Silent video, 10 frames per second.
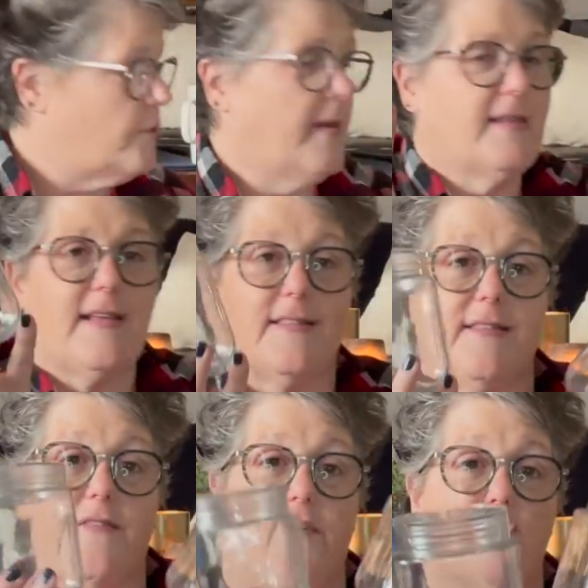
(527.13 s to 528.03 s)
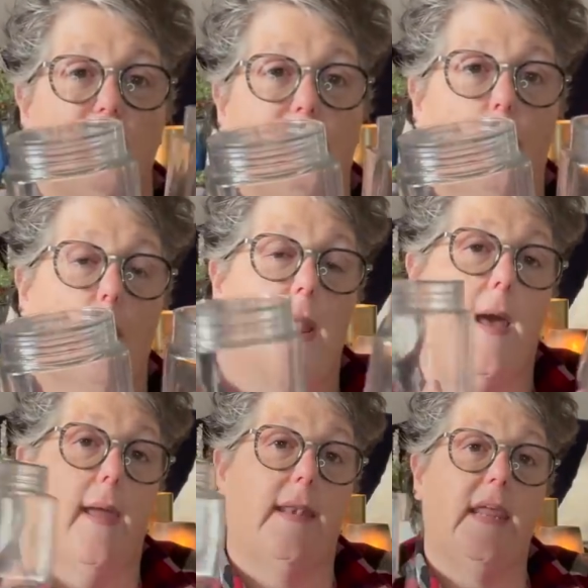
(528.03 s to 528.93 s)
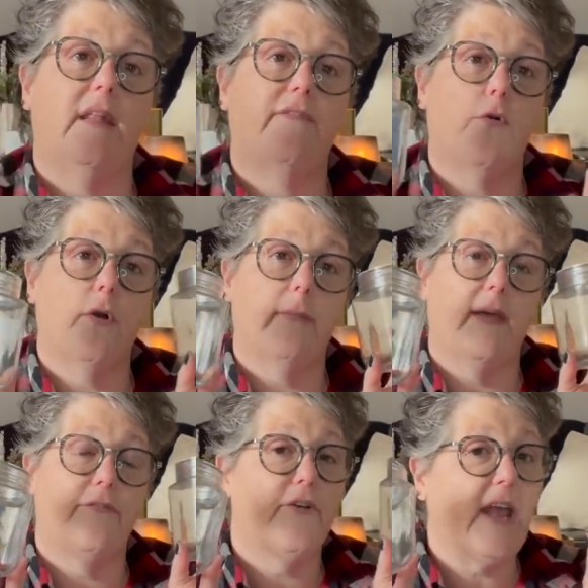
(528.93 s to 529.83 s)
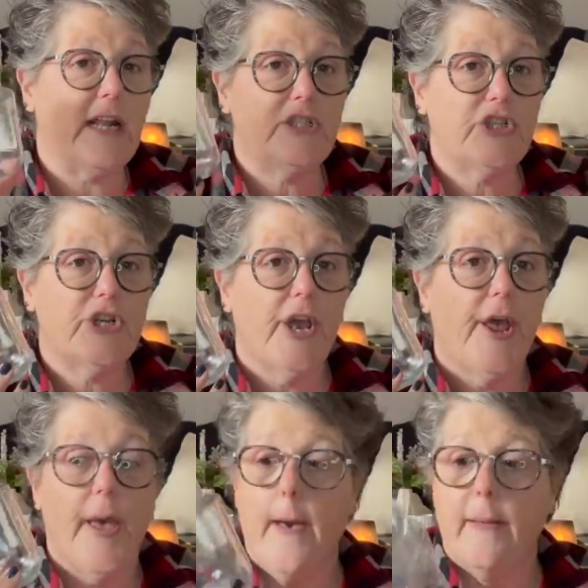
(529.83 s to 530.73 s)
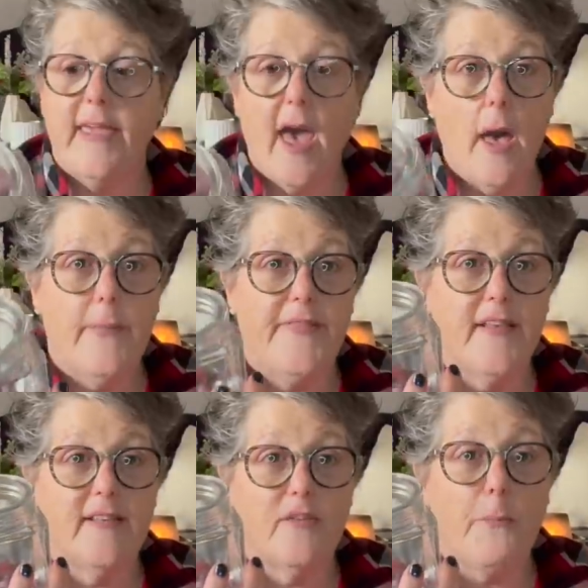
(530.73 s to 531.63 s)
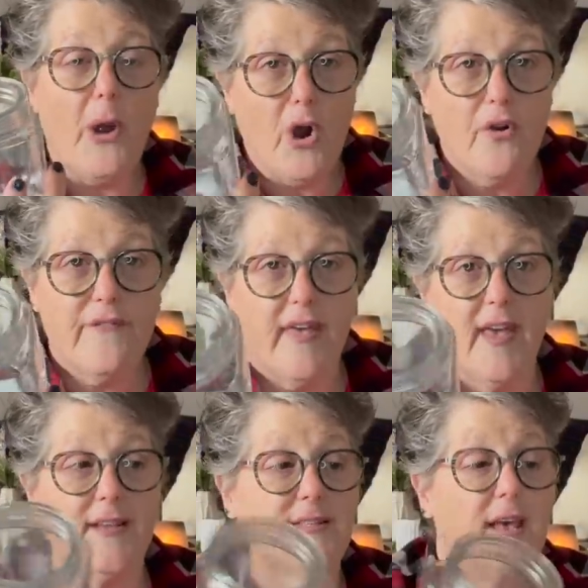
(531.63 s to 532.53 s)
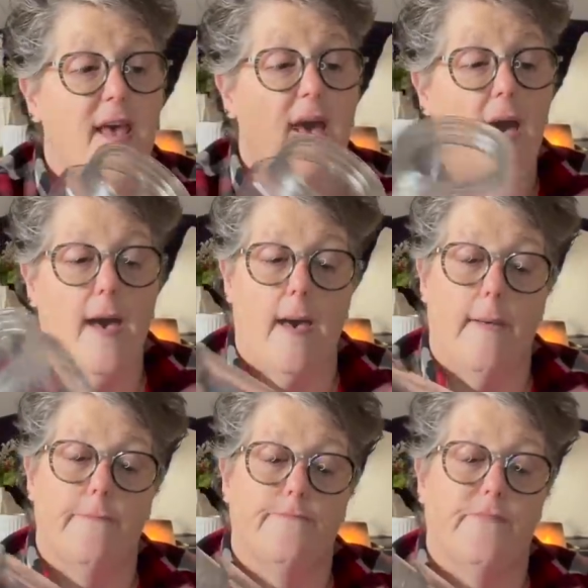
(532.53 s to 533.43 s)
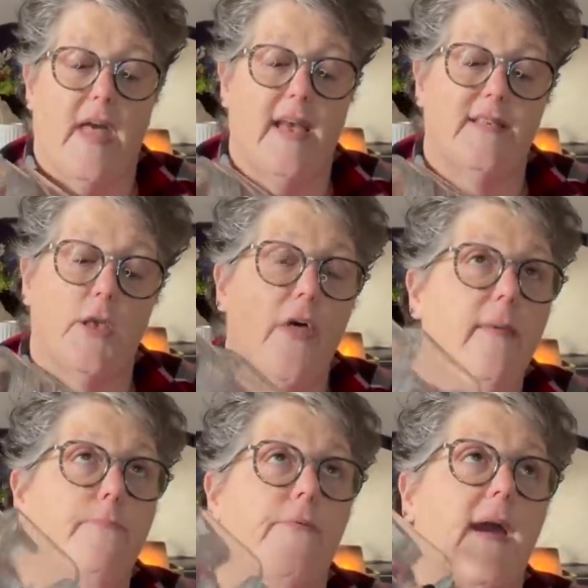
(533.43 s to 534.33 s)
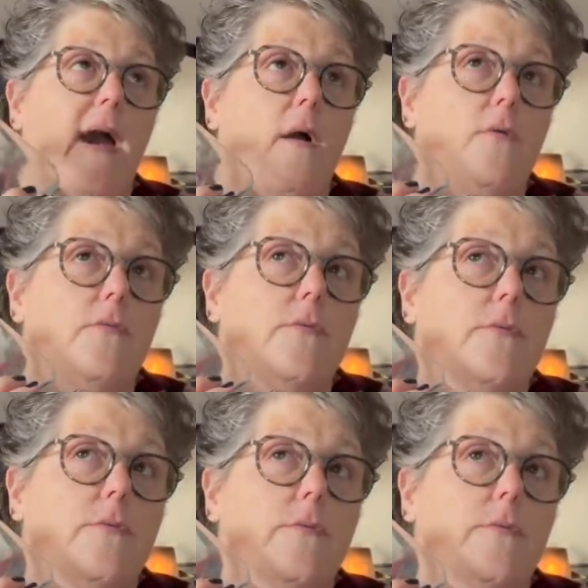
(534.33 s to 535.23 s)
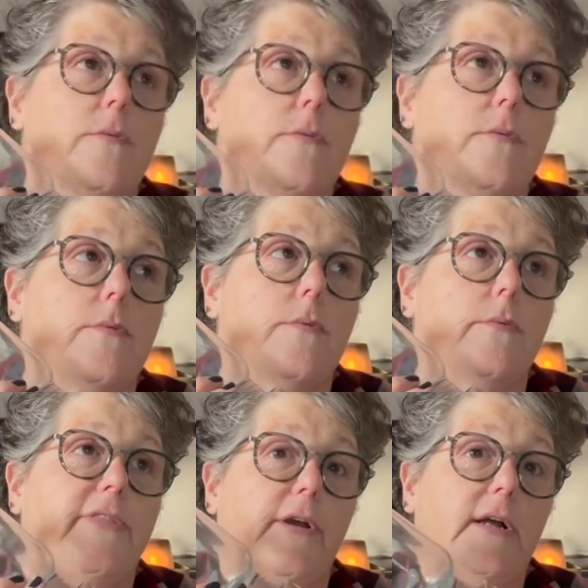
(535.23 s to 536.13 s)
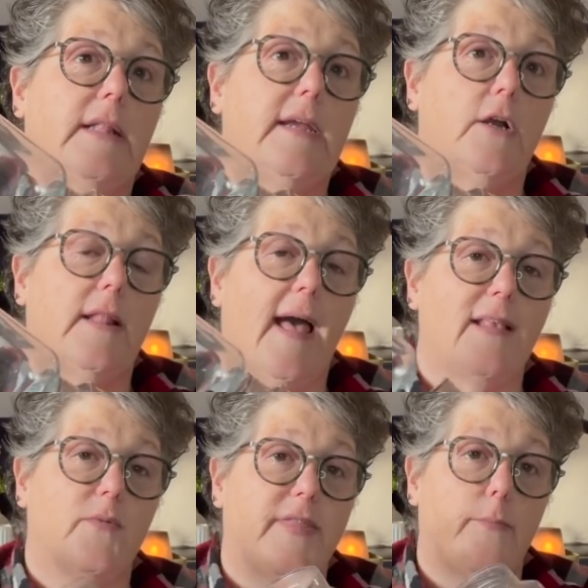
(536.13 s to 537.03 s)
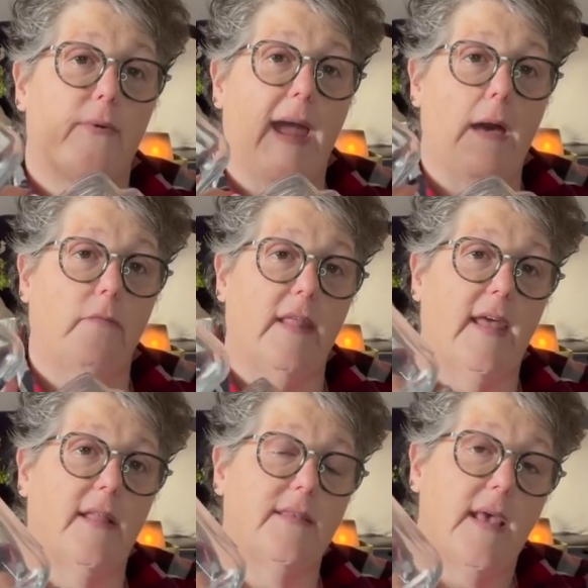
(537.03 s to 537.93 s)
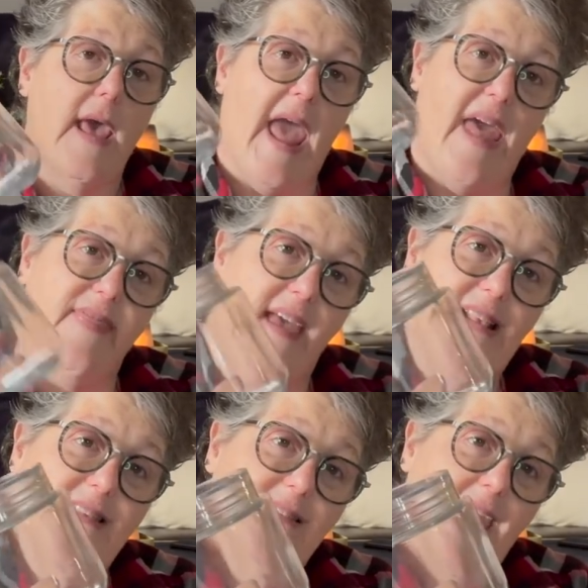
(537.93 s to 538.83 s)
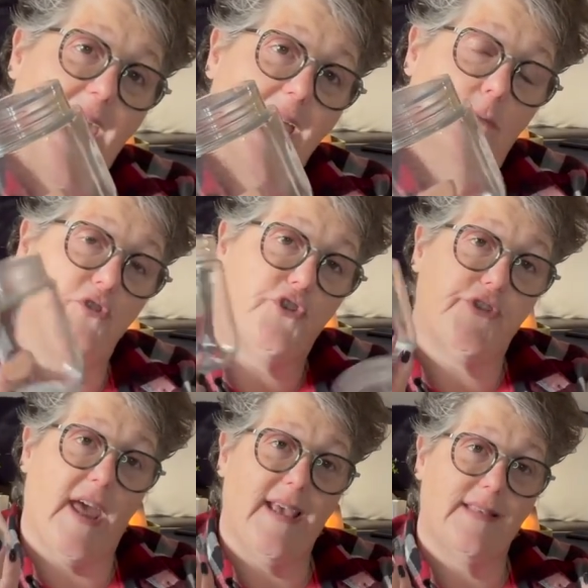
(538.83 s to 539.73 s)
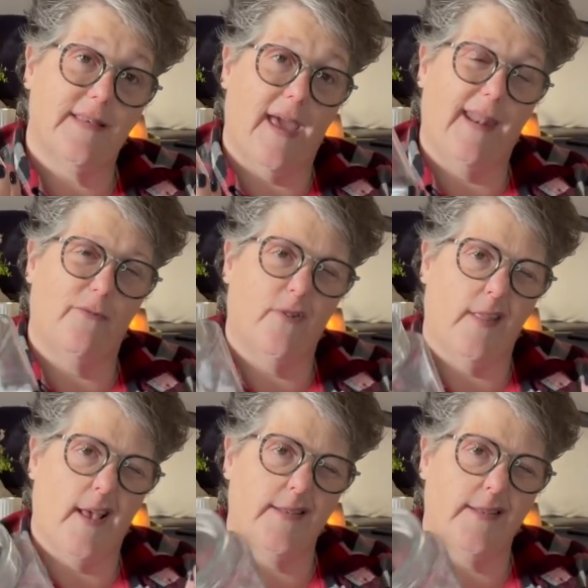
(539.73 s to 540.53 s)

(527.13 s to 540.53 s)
because that's sufficient for what I need it for in my fridge. Yeah, but this is perfect. Um, I saw the brown they're clear glass with the brown lids and they stack, which are nice. I didn't realize